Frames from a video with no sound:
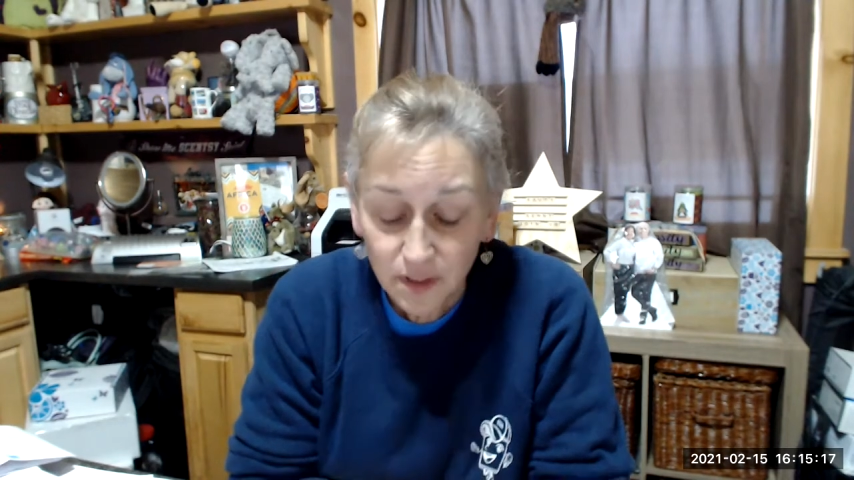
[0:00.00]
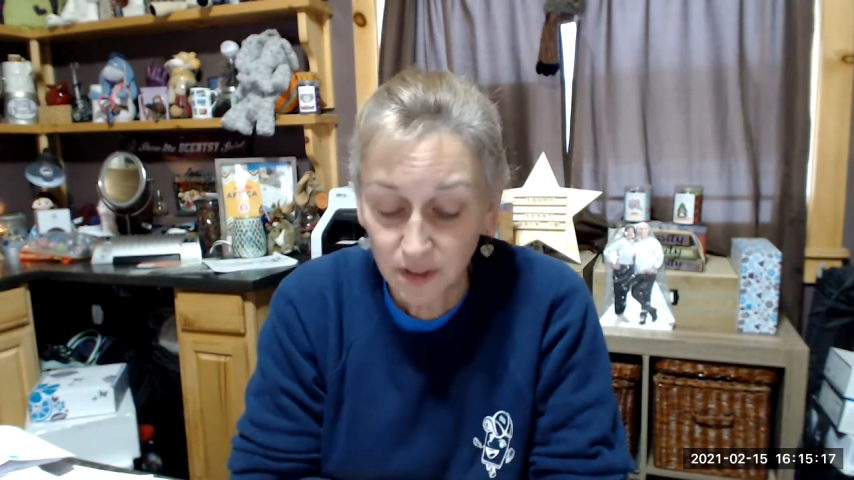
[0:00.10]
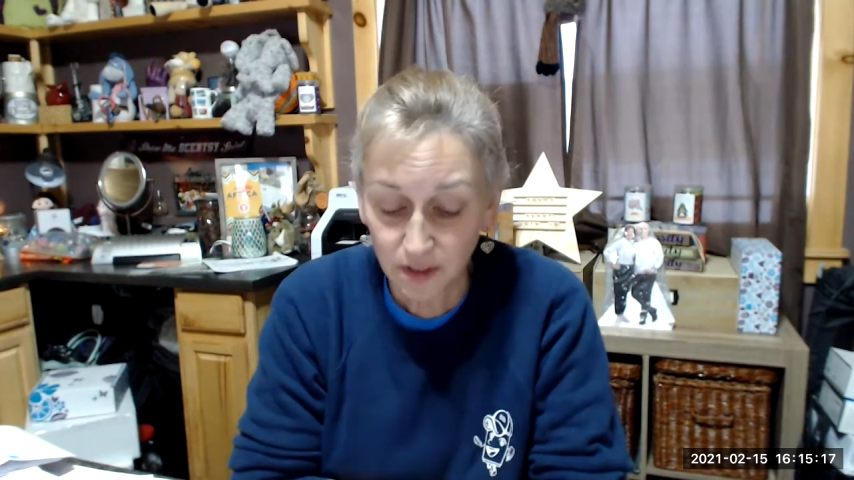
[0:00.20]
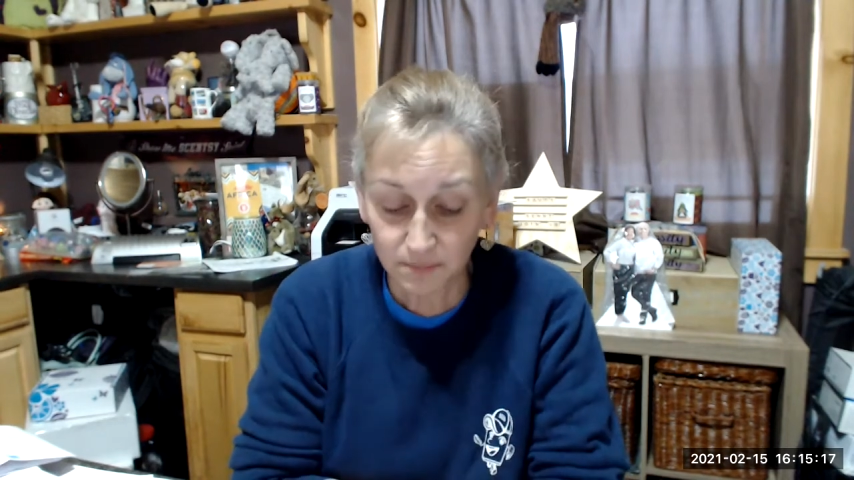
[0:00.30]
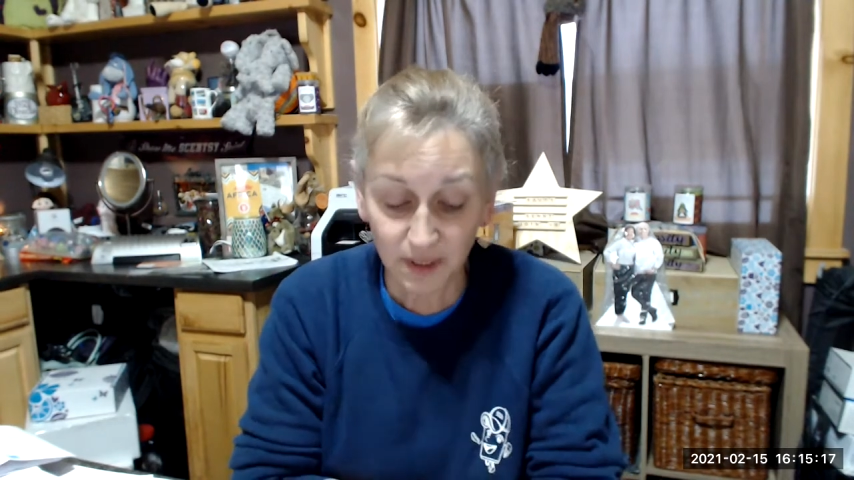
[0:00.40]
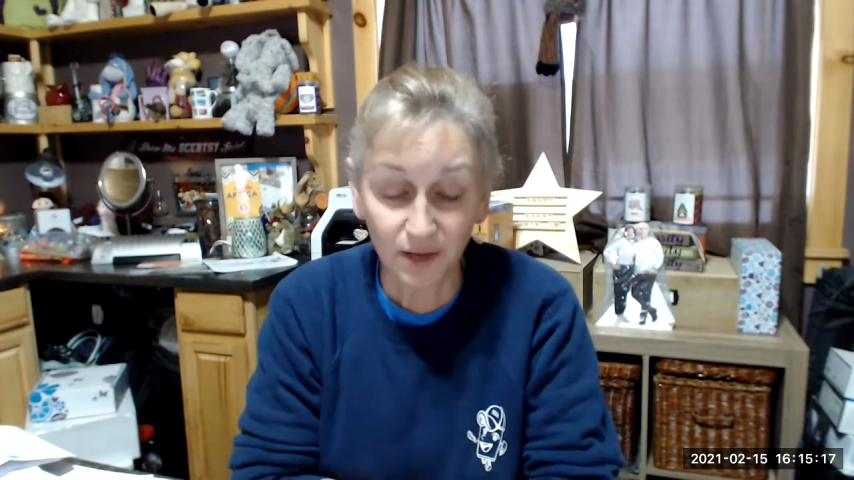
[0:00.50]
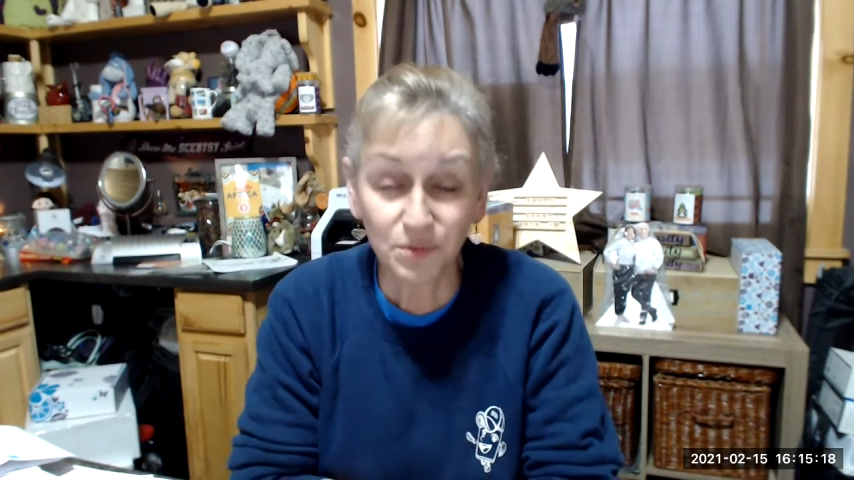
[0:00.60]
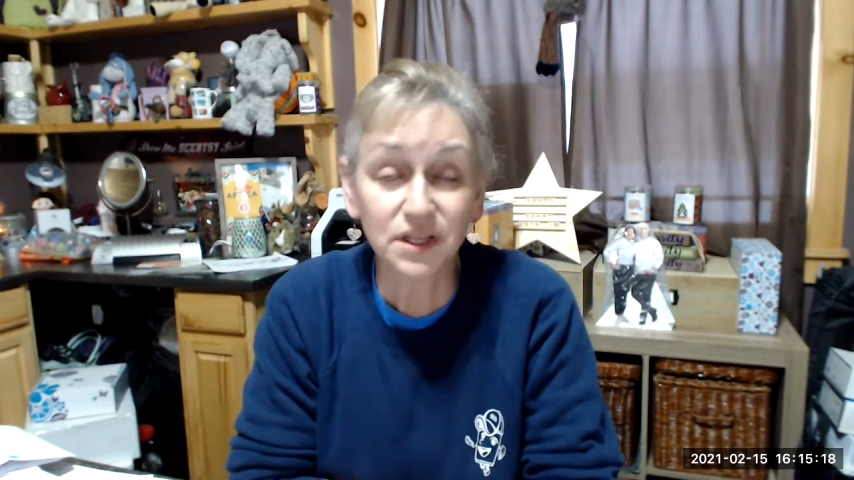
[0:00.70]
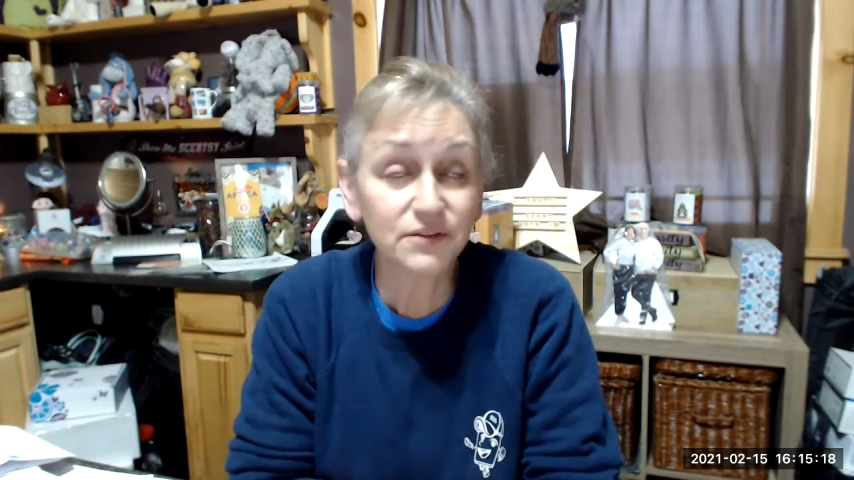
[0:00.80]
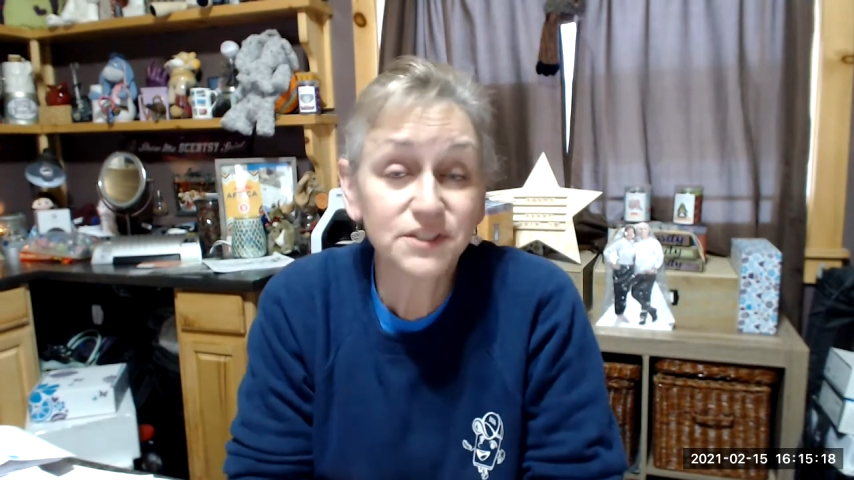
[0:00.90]
I
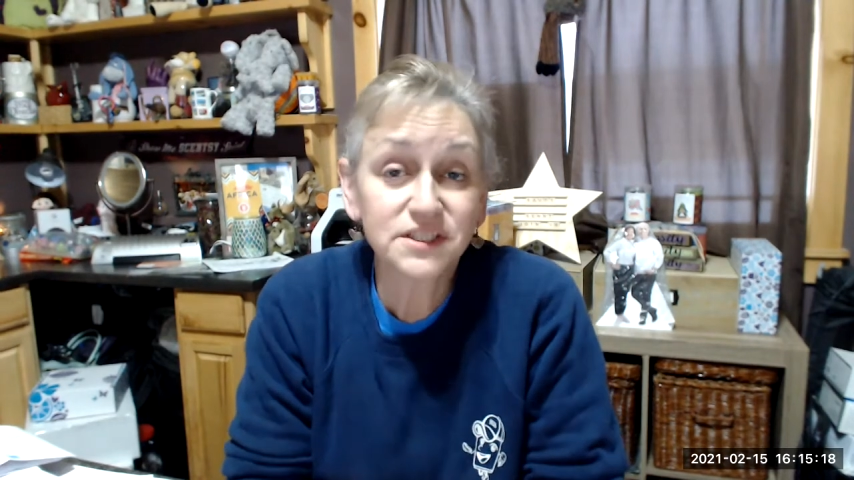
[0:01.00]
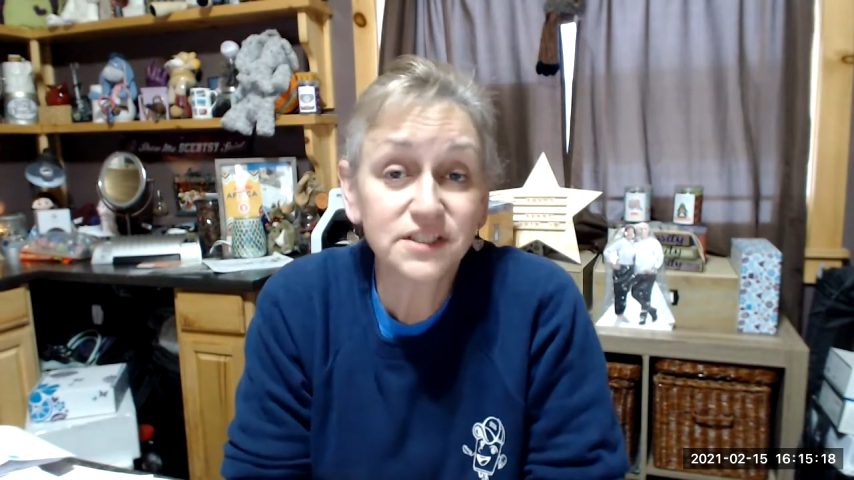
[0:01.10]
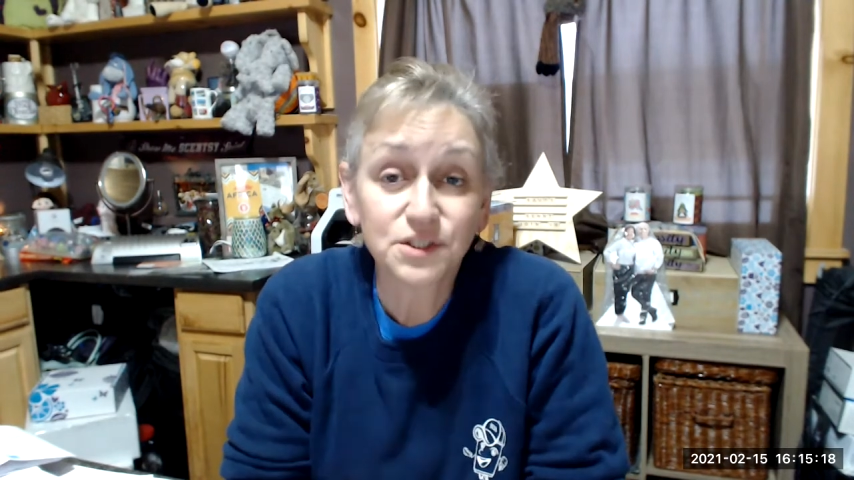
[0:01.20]
would love to see